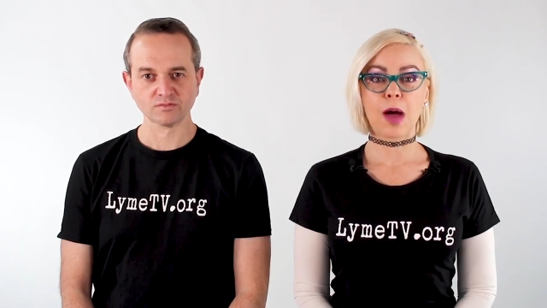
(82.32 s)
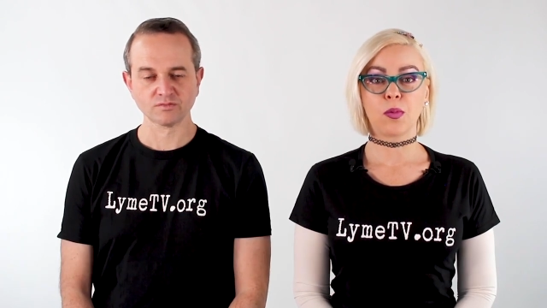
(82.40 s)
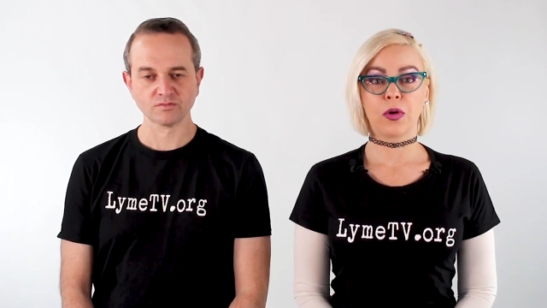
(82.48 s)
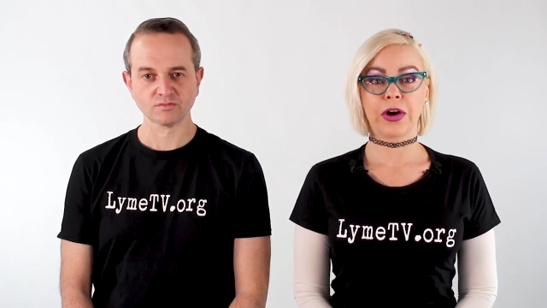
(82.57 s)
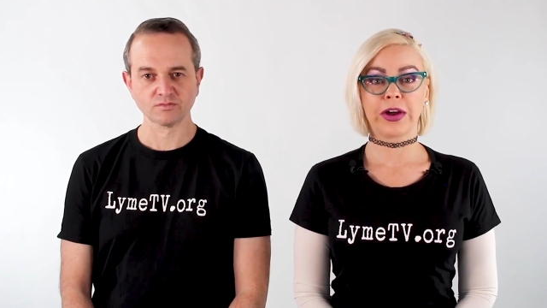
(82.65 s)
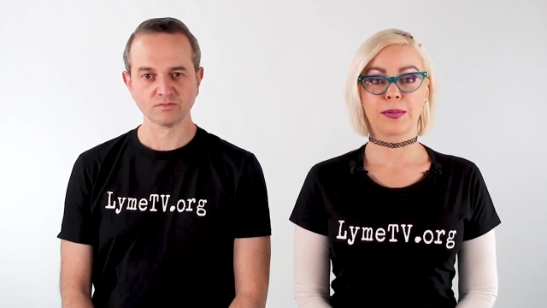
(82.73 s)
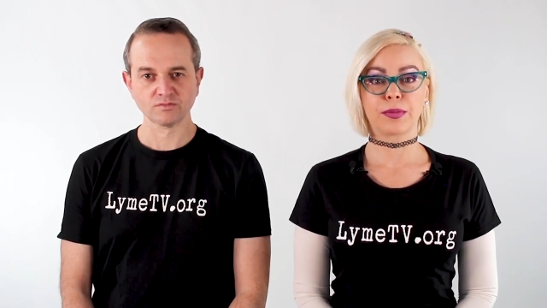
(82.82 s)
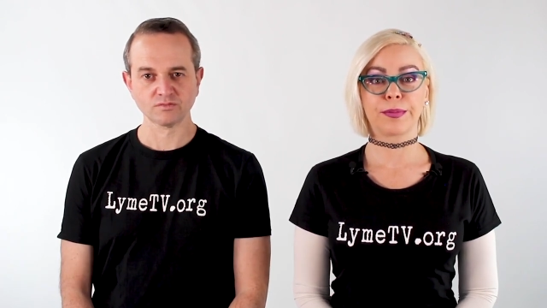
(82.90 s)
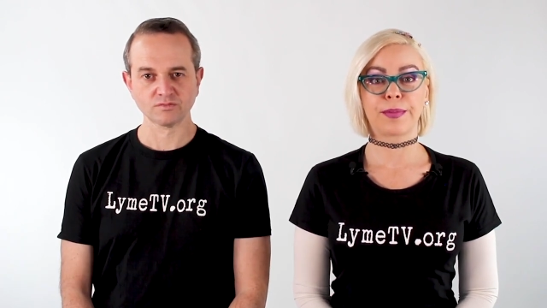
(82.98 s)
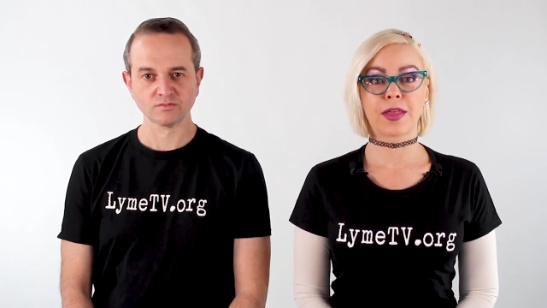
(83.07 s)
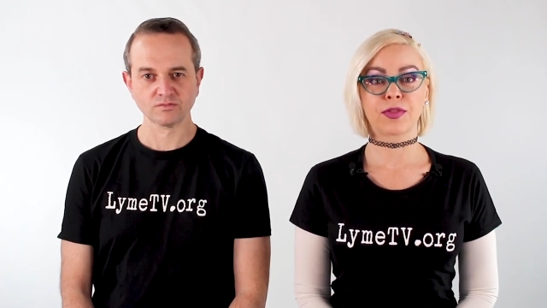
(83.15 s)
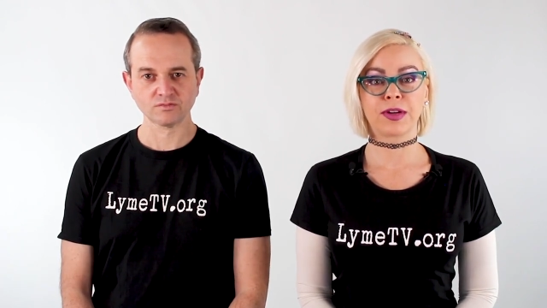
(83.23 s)
Speaker 1: I'm wearing
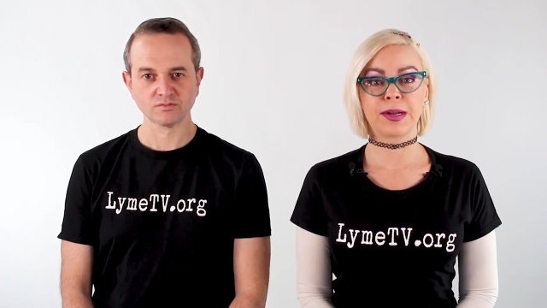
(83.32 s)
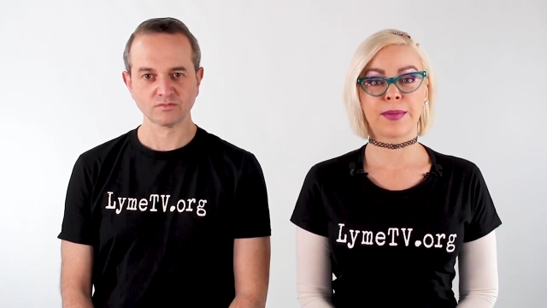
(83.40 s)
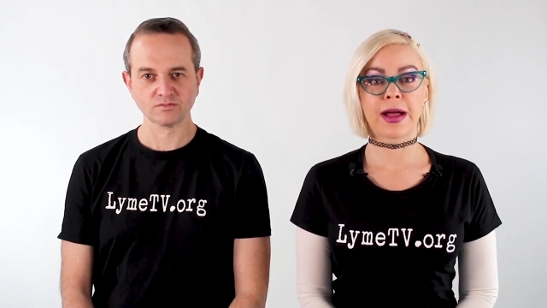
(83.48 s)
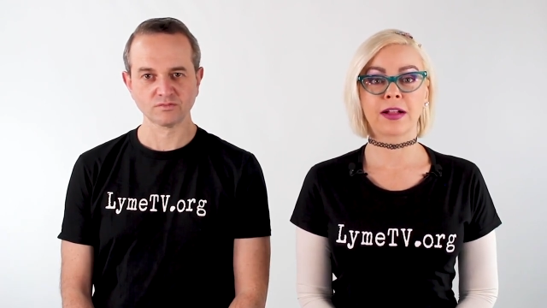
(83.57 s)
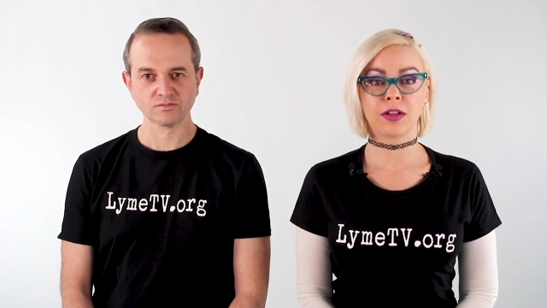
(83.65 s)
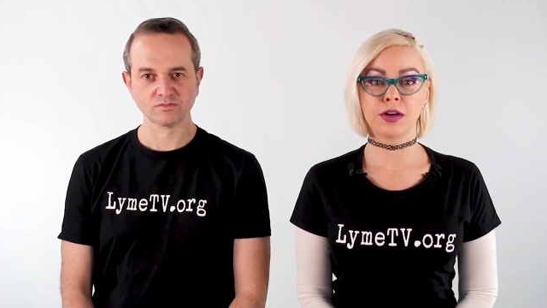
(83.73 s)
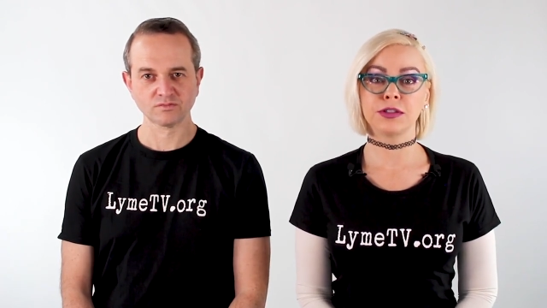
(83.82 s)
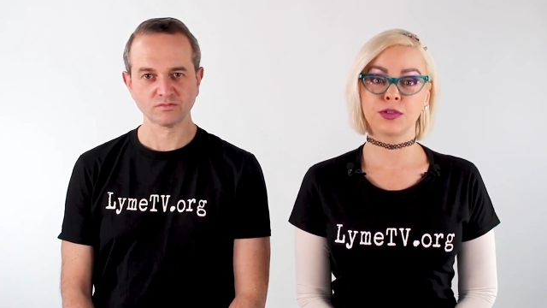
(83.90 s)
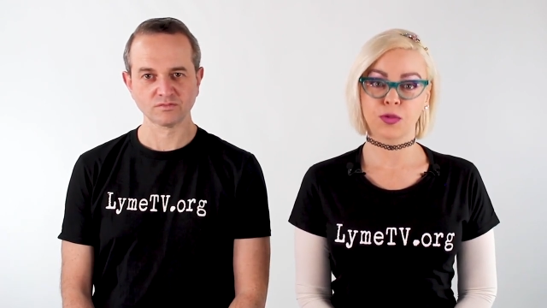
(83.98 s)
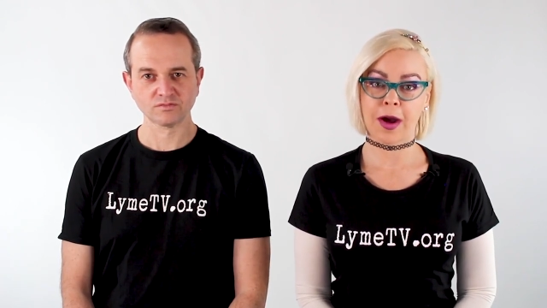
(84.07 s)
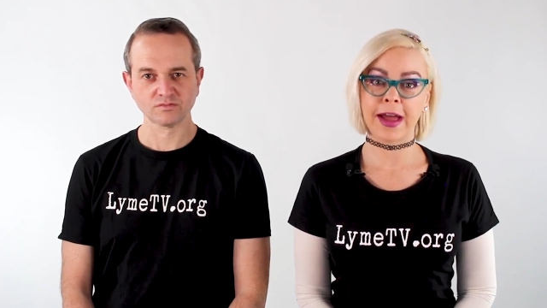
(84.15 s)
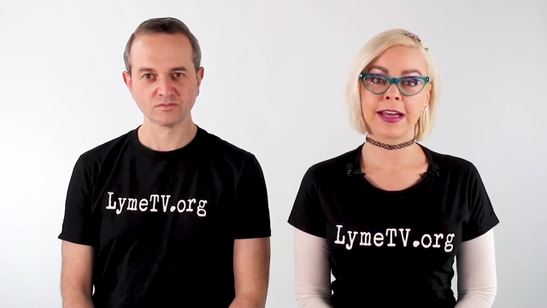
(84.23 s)
permethrin in my
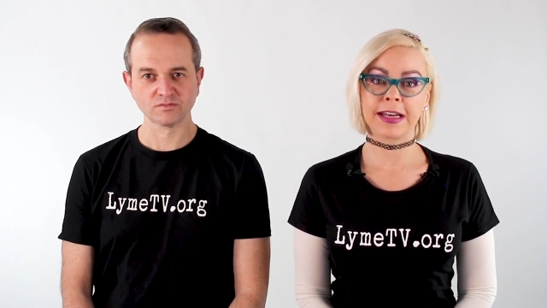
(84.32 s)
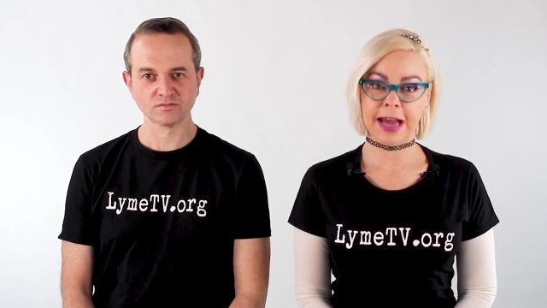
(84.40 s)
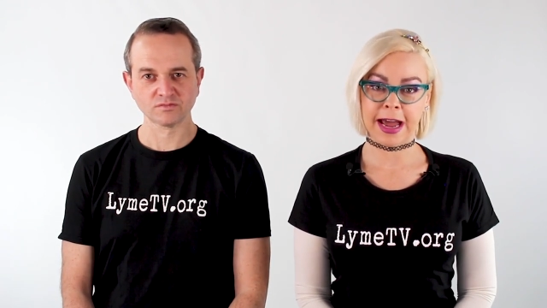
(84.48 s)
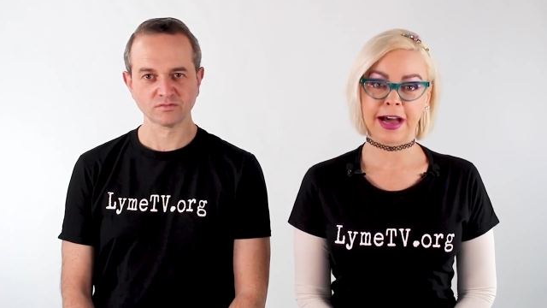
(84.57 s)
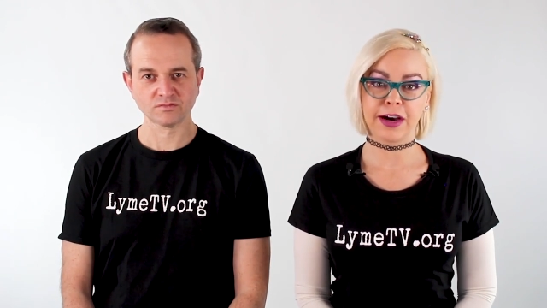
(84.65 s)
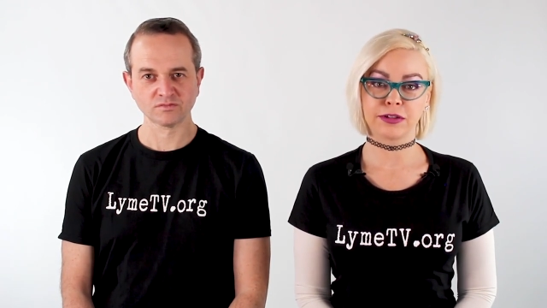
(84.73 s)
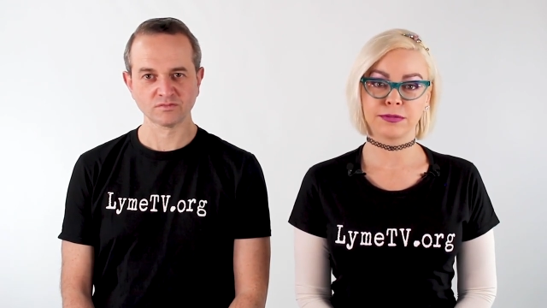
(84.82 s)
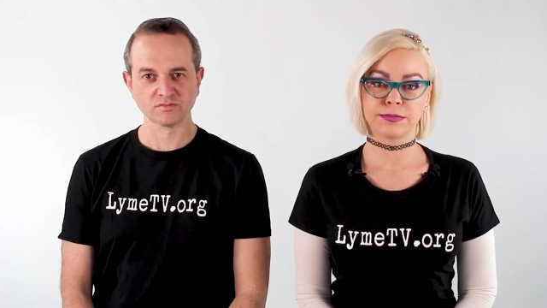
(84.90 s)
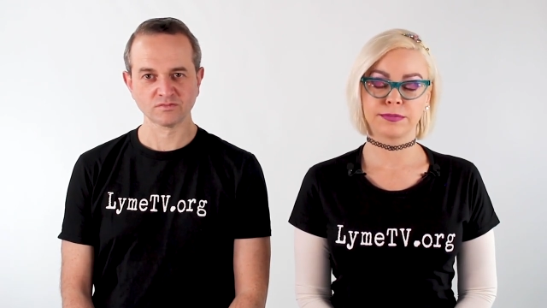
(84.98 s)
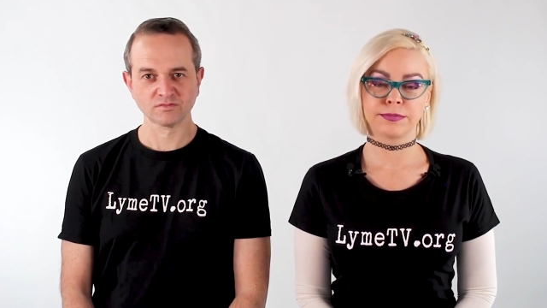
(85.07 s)
clothes right now